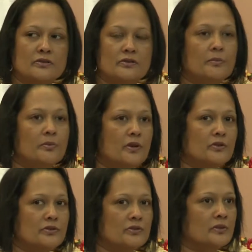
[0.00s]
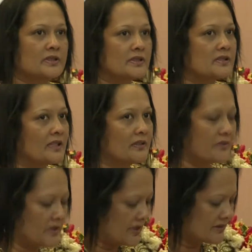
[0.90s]
to approach towards
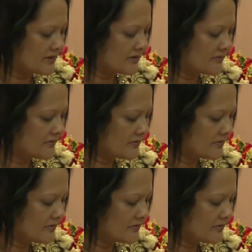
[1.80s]
self-reliance.